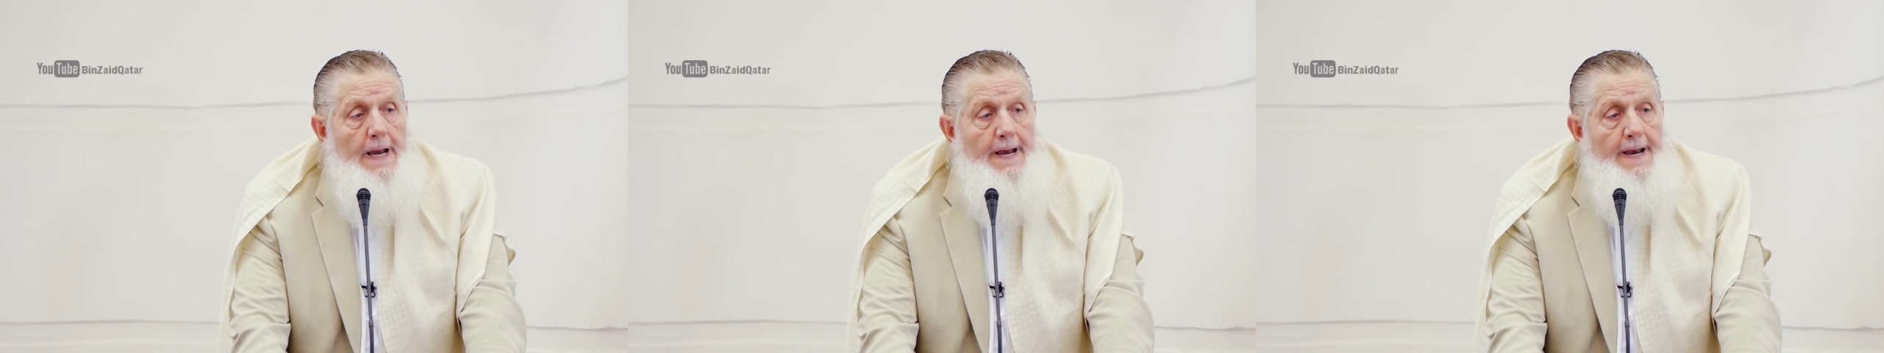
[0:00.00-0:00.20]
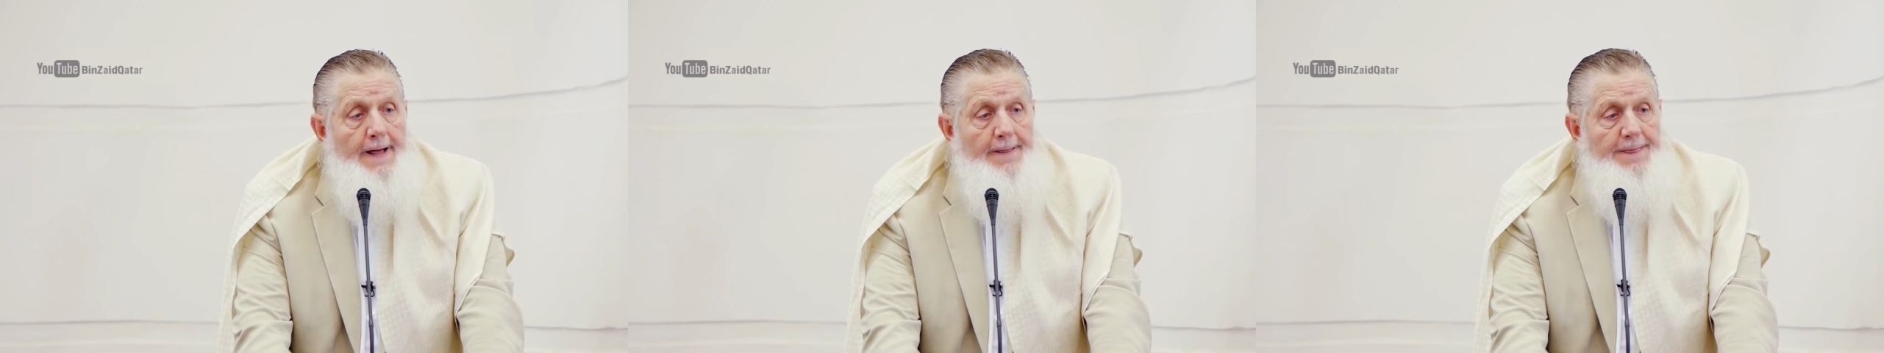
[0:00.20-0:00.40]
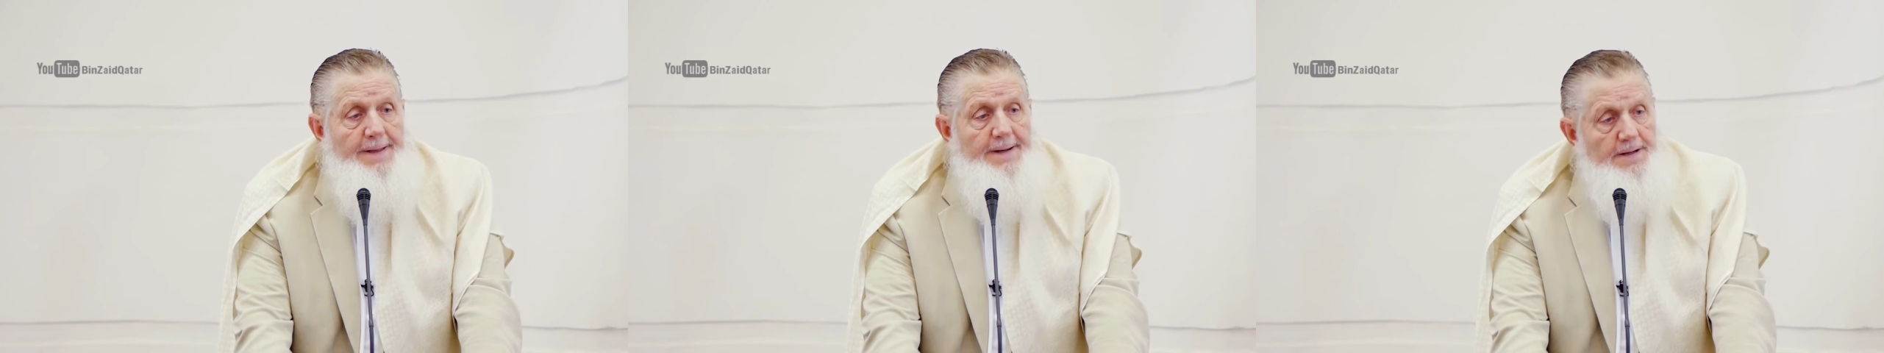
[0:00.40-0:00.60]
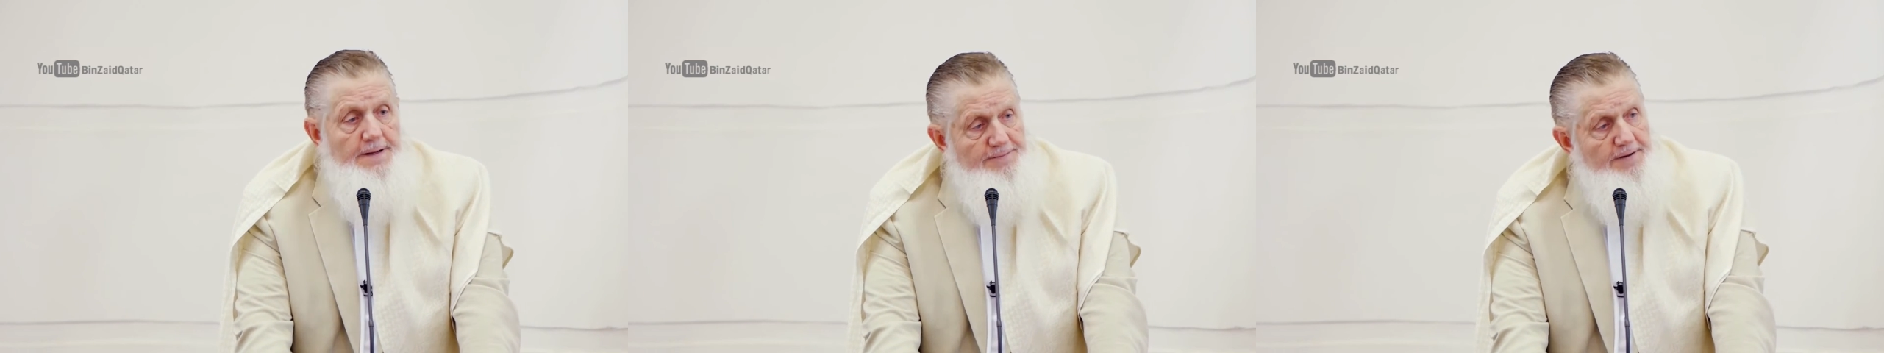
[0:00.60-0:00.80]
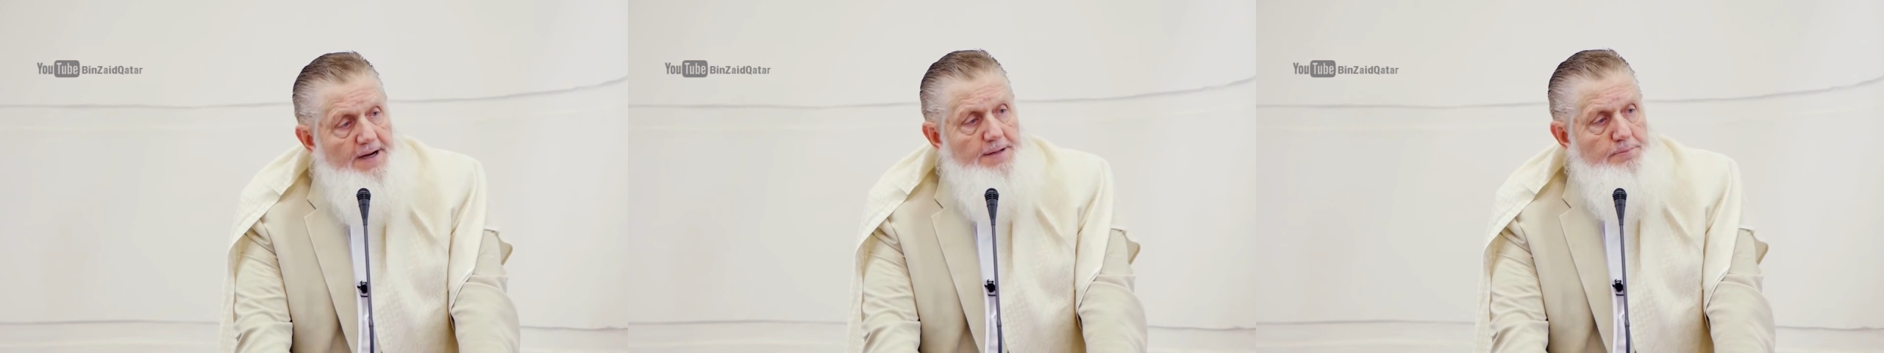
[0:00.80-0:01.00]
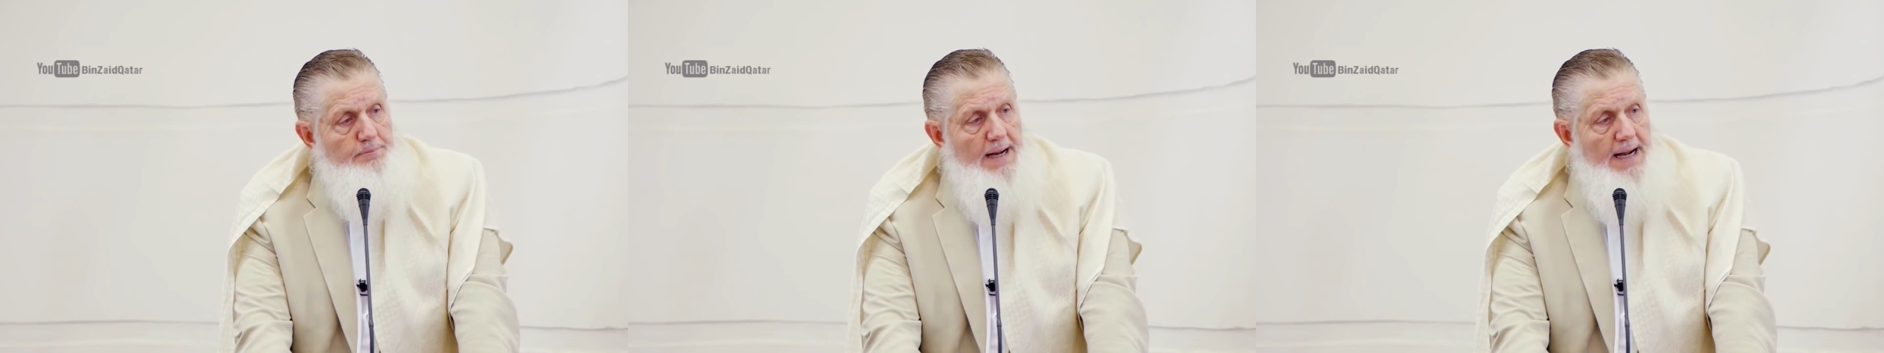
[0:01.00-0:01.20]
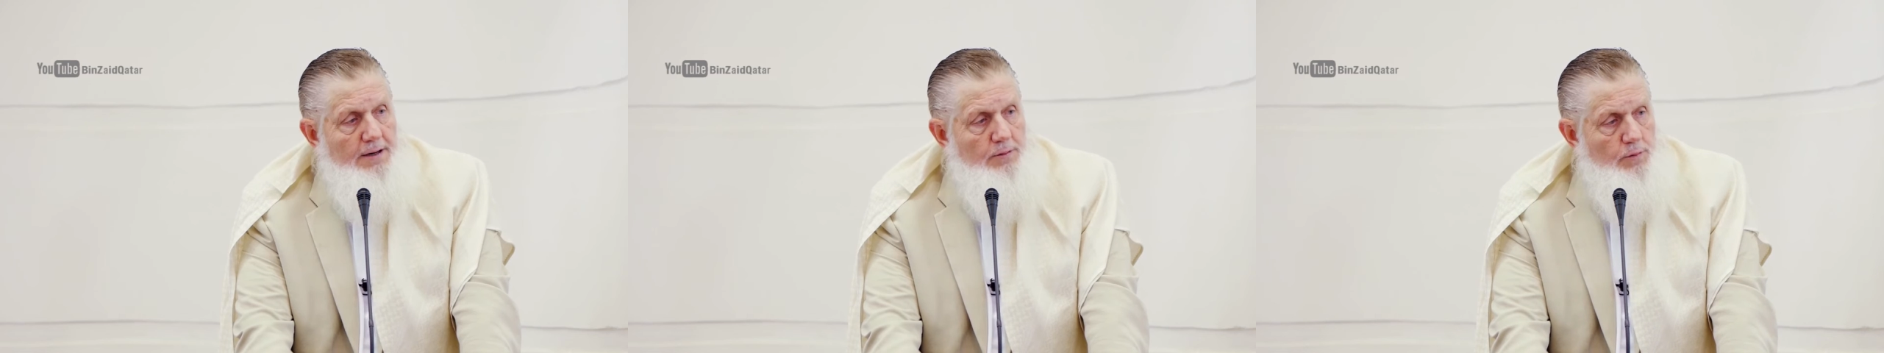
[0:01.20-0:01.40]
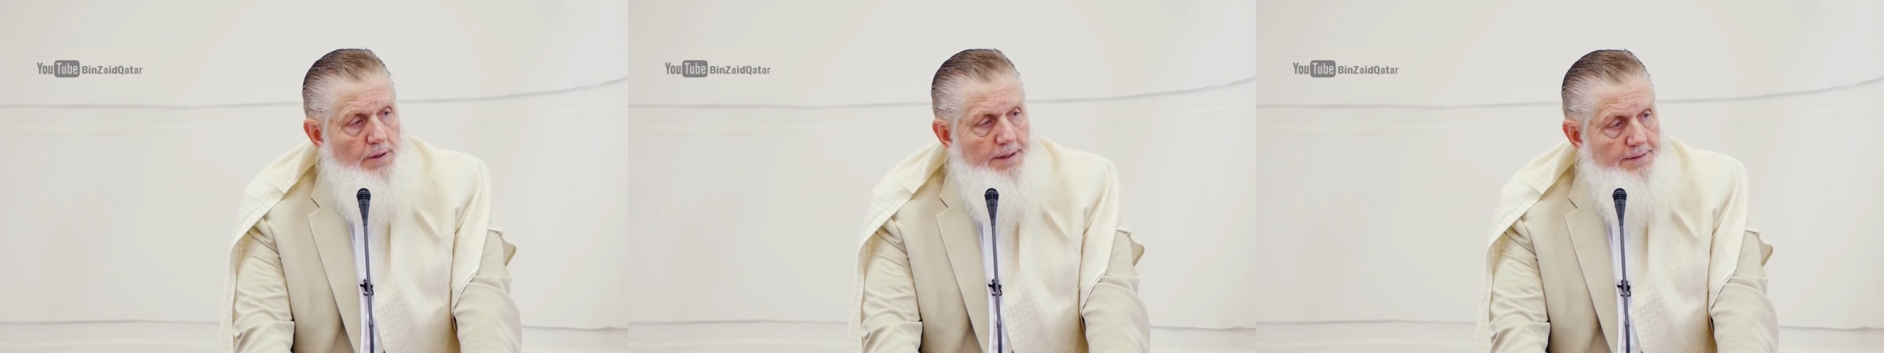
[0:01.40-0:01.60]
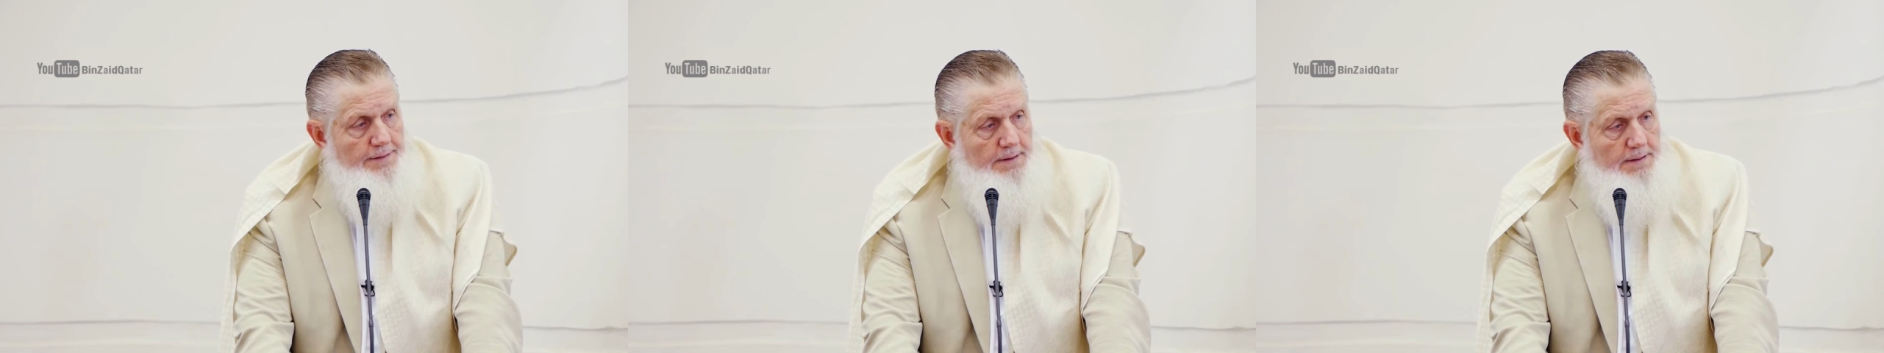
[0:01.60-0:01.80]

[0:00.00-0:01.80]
nothing to fight back with